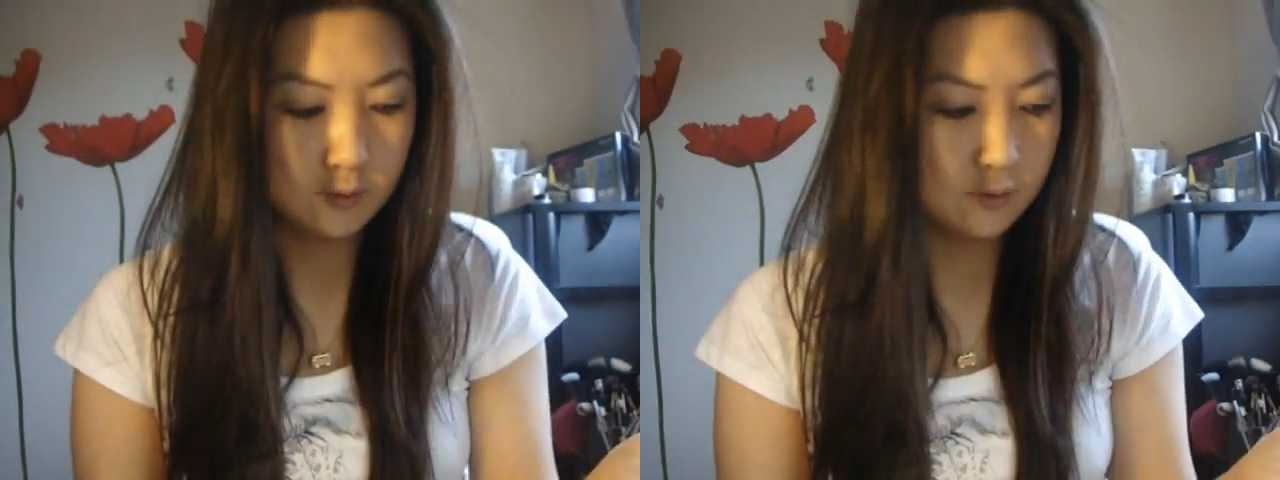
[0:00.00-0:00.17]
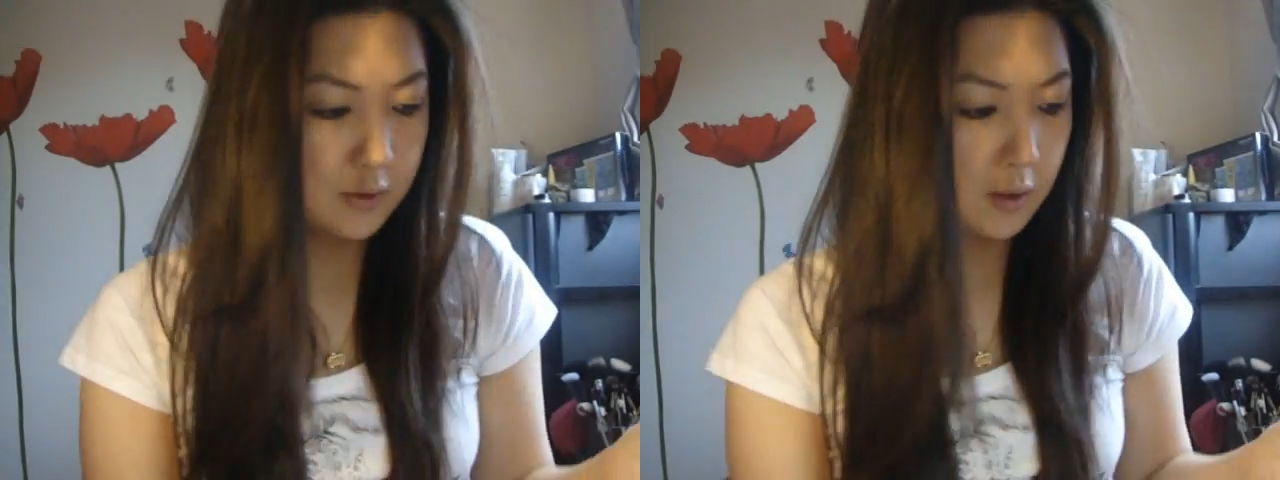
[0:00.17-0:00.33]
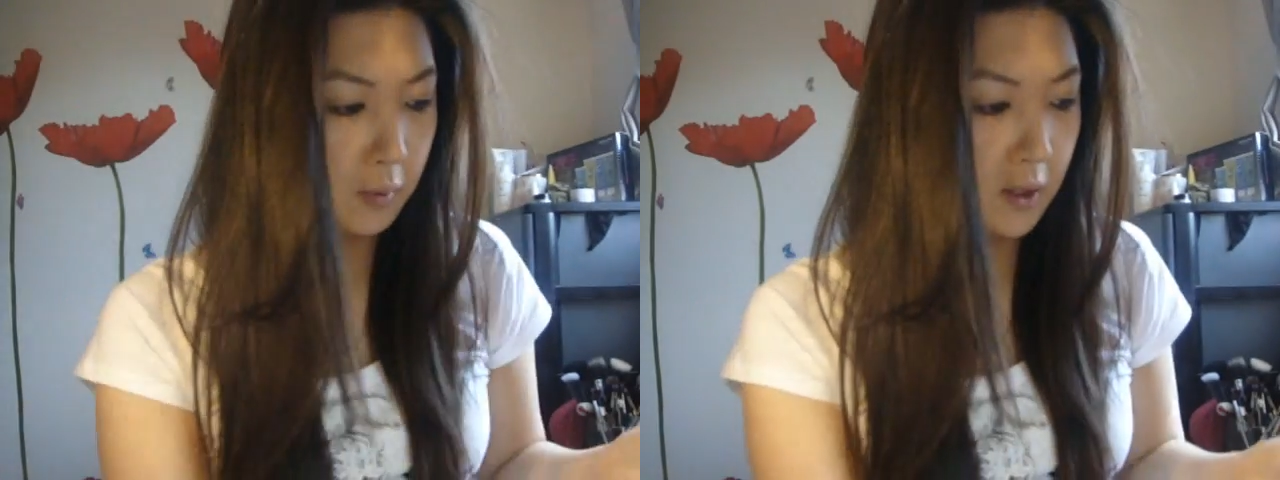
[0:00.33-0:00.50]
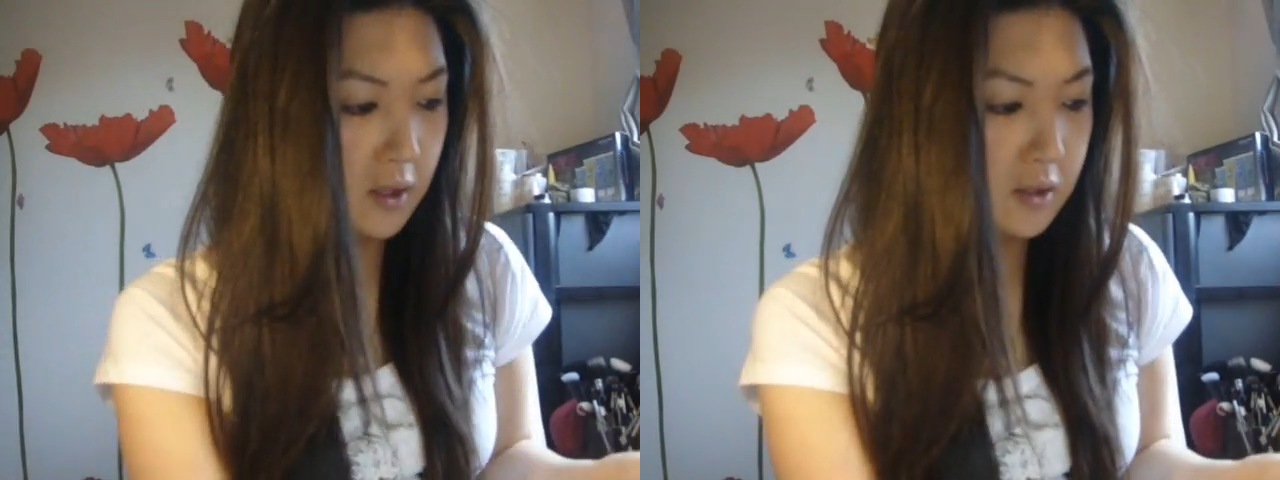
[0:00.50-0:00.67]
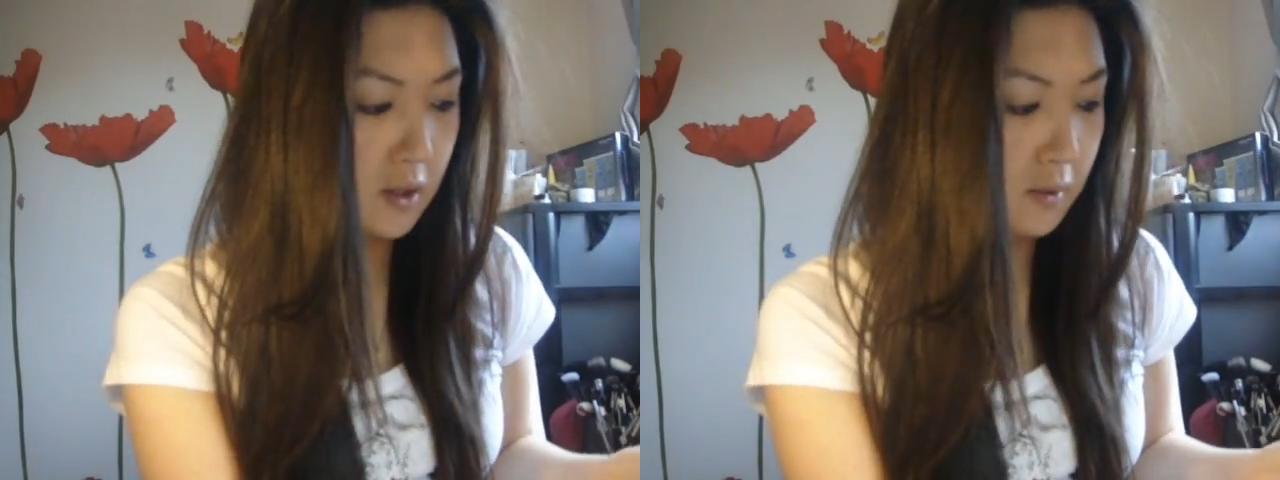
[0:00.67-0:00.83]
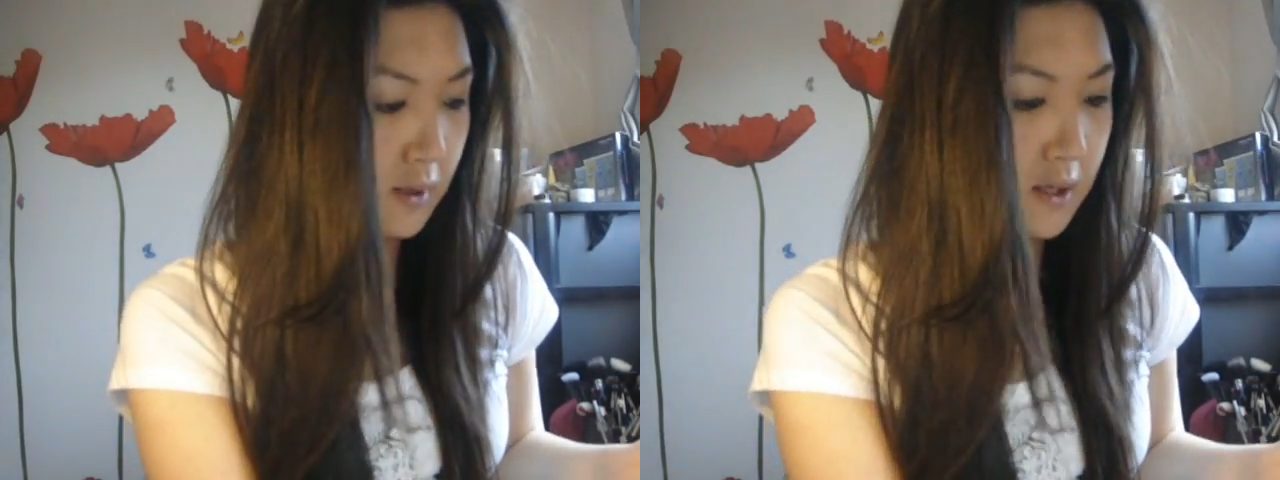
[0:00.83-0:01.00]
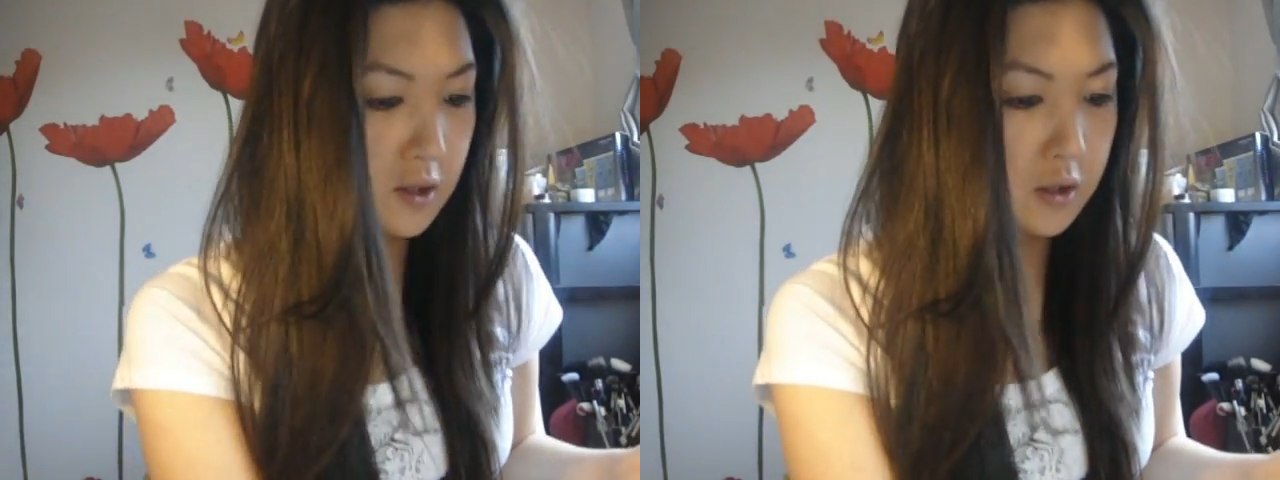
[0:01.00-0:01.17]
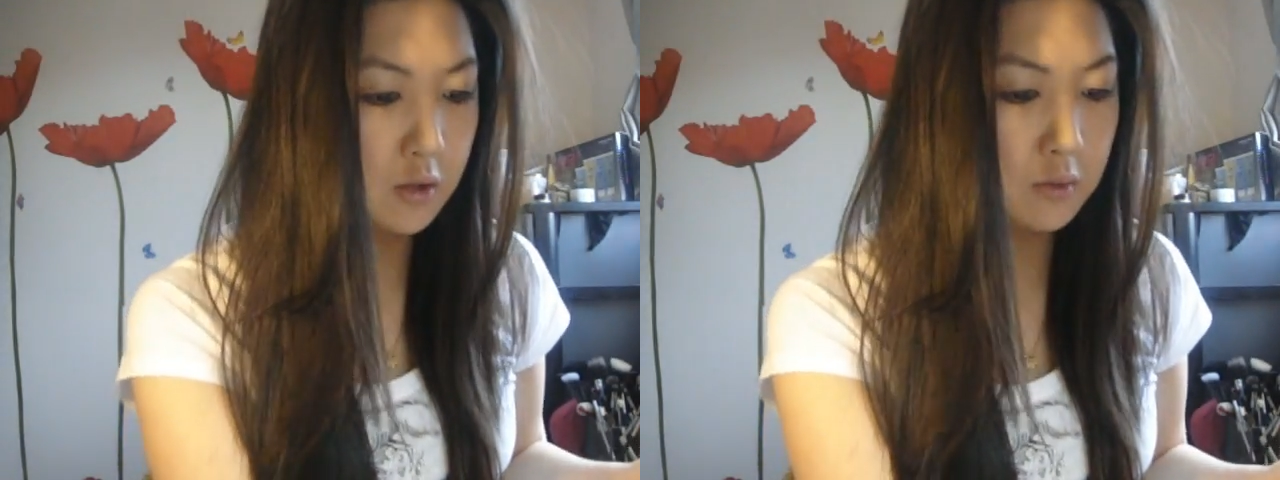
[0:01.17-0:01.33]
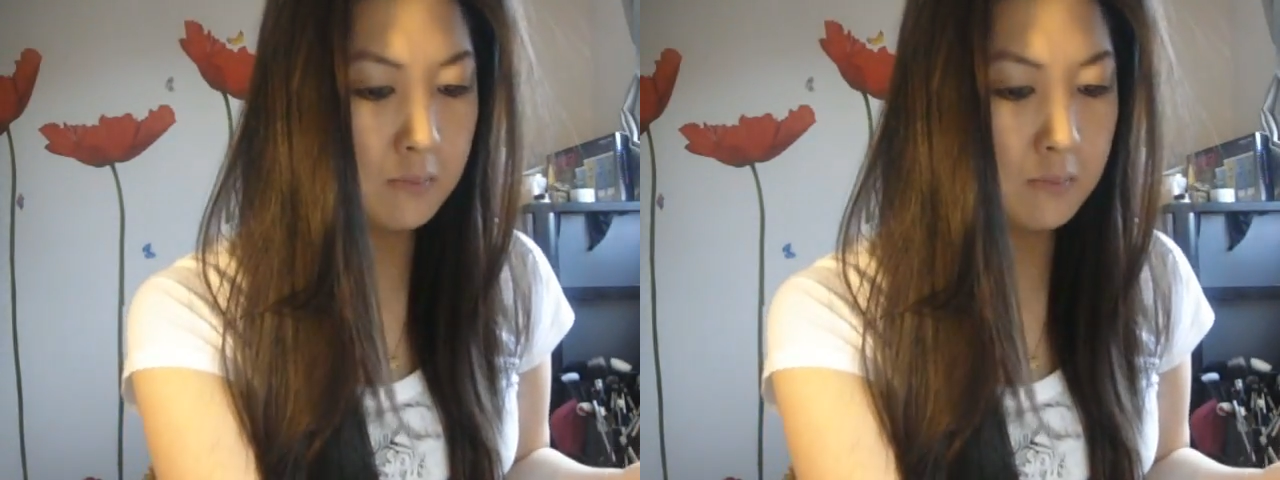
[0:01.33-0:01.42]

So what you do is you